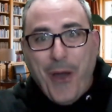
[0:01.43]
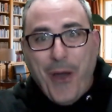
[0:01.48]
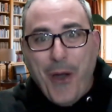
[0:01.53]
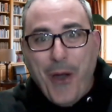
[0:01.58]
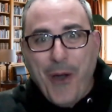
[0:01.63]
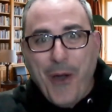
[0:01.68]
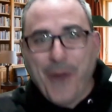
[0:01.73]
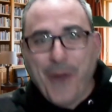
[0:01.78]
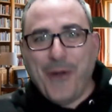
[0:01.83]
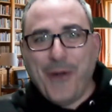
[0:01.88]

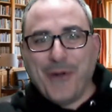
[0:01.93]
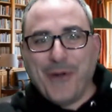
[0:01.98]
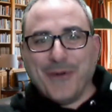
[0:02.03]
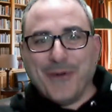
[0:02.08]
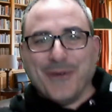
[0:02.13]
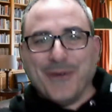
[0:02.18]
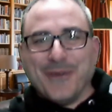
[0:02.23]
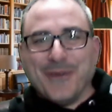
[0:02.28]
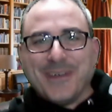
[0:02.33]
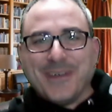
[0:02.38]

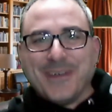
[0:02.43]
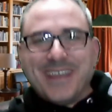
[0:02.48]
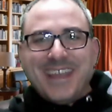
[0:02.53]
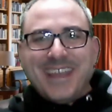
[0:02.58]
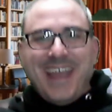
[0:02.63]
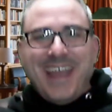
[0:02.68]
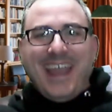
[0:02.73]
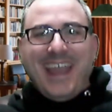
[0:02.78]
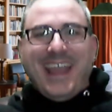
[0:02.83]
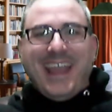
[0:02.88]

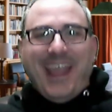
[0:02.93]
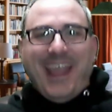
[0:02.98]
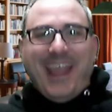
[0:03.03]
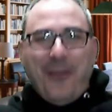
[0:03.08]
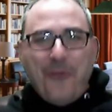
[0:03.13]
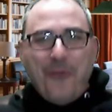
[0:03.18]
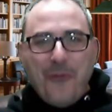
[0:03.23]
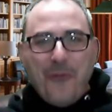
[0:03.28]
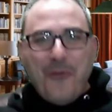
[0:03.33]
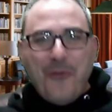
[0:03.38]
Okay,
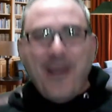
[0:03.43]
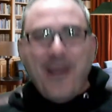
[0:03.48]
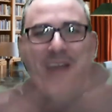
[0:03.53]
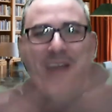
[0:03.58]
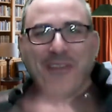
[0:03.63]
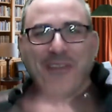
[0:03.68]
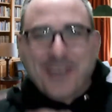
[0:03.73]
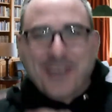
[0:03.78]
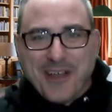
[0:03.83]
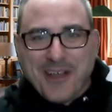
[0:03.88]

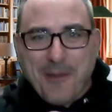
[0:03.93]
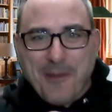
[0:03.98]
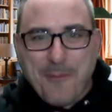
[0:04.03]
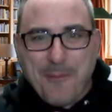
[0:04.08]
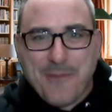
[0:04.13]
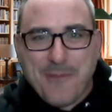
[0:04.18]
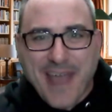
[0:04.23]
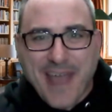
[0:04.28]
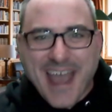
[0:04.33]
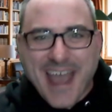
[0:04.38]

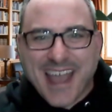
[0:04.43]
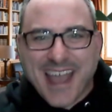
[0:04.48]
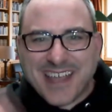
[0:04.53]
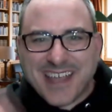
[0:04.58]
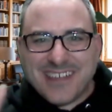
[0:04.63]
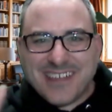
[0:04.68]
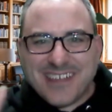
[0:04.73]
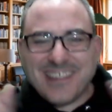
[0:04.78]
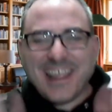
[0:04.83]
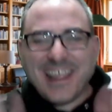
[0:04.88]
welcome back.
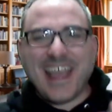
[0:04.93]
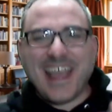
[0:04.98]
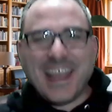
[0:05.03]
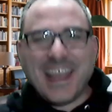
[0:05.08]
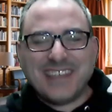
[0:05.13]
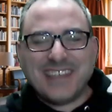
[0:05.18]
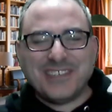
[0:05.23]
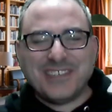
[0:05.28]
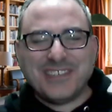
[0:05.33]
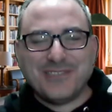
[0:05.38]

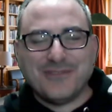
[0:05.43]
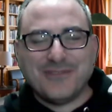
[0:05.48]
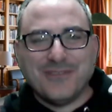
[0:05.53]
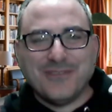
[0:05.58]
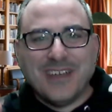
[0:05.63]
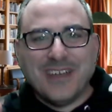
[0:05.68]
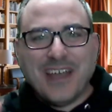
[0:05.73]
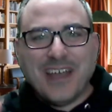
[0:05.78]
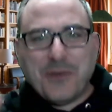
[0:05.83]
Glad to.